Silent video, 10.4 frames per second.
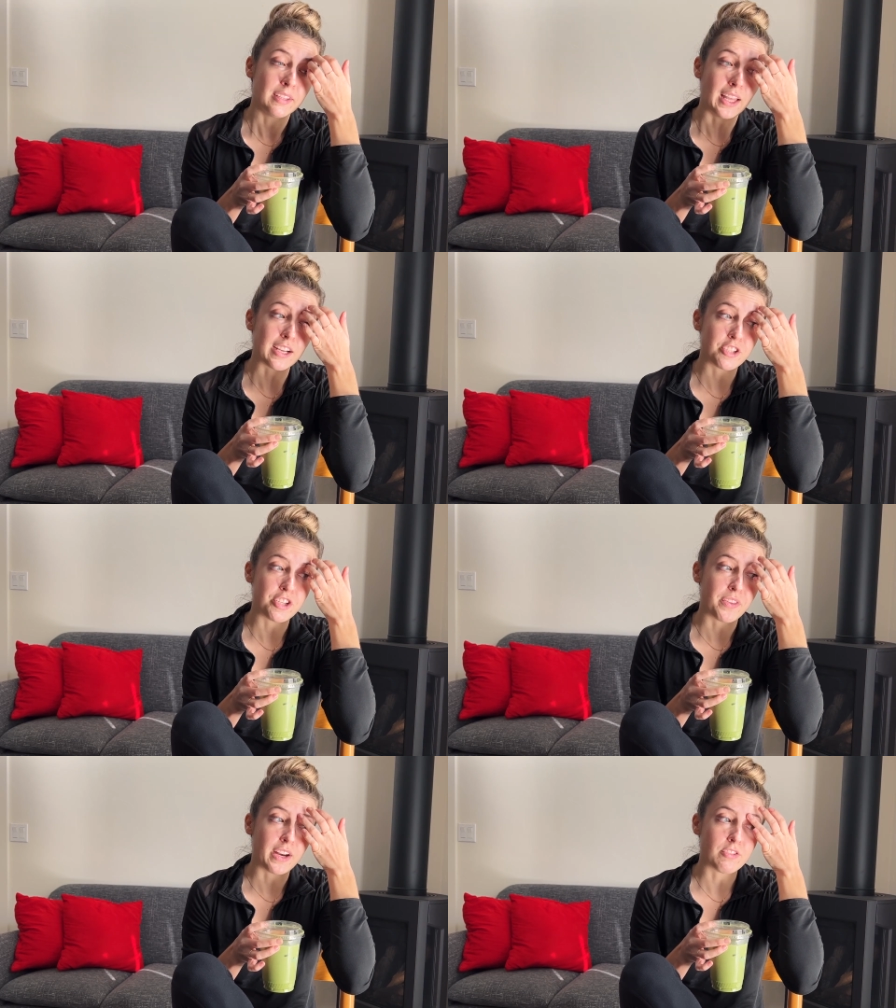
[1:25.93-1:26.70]
last
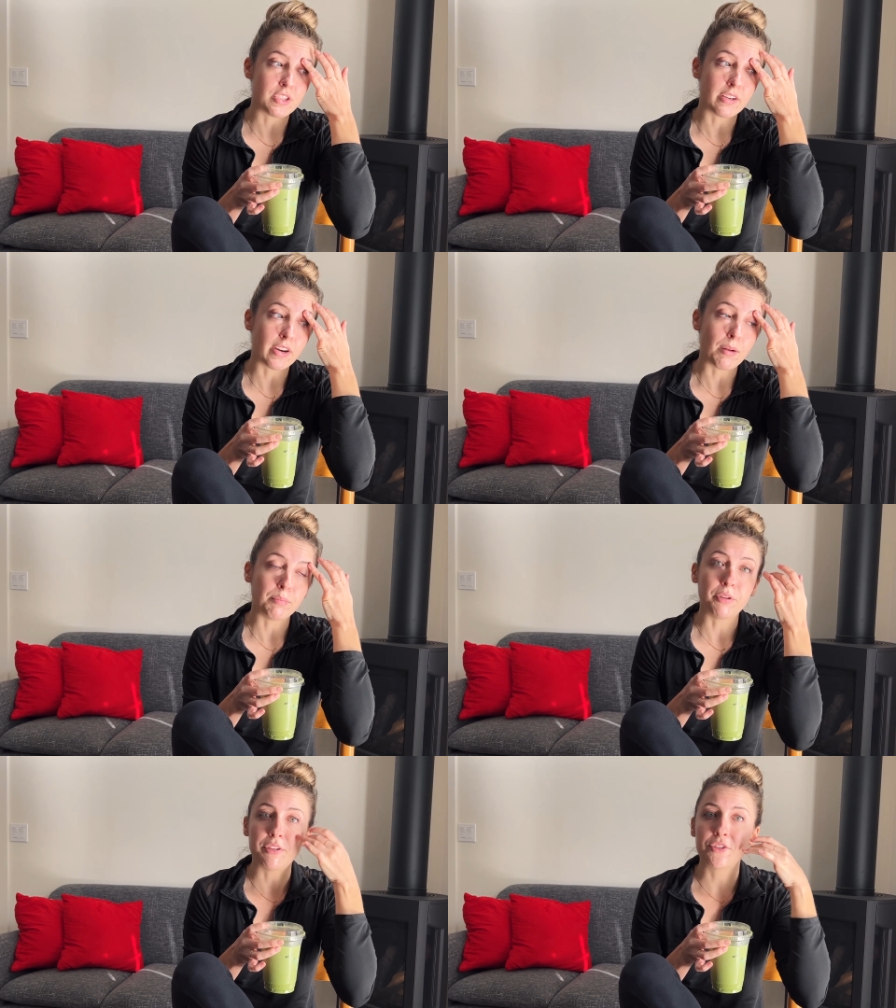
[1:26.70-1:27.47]
year that I've just never
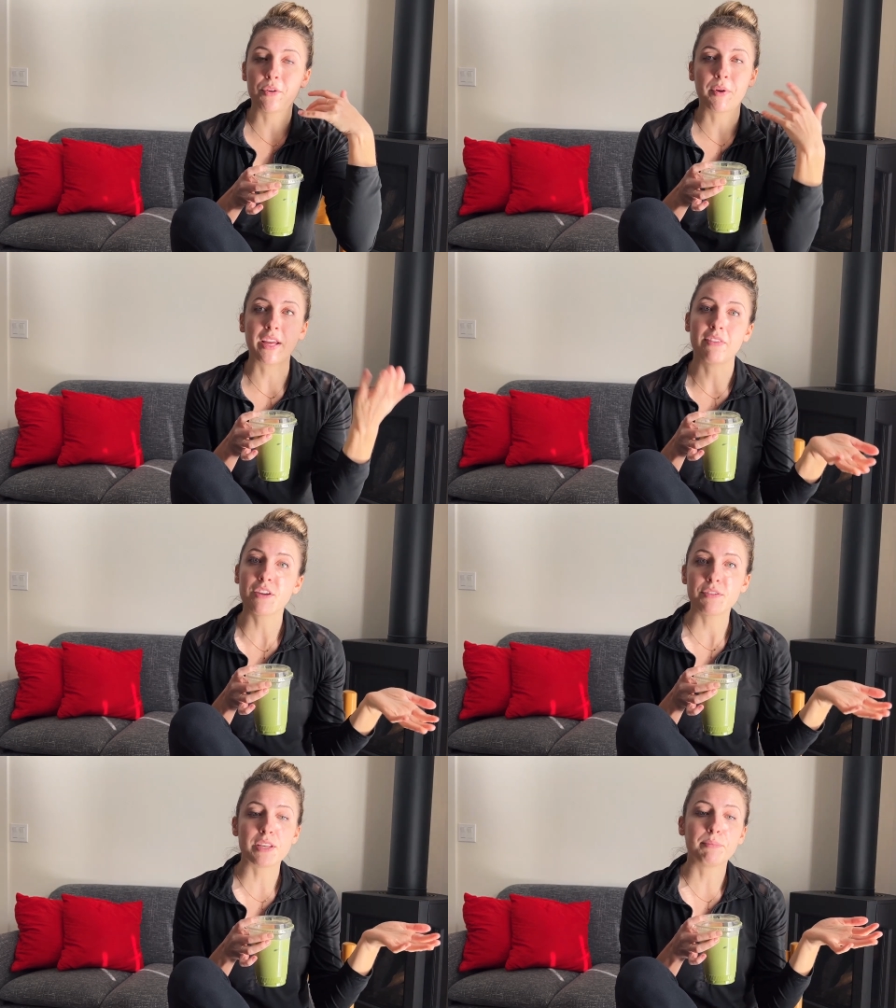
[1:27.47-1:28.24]
uploaded, so I wanna get
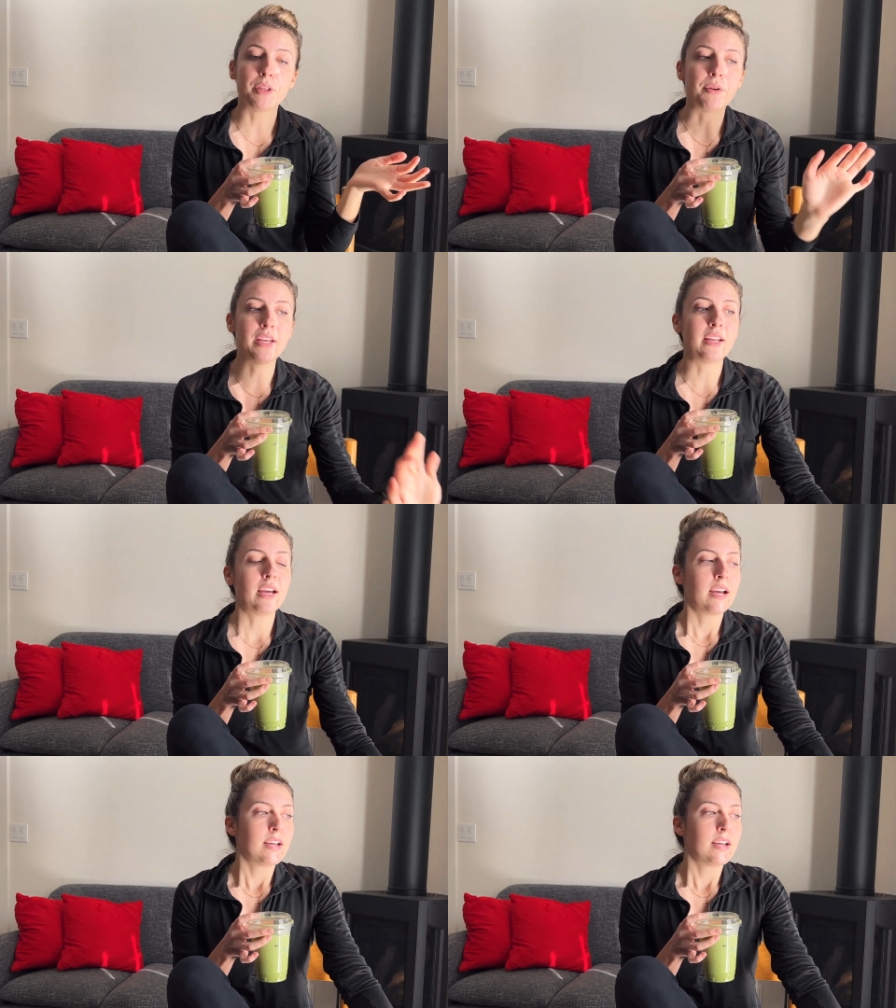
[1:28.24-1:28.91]
those uploaded.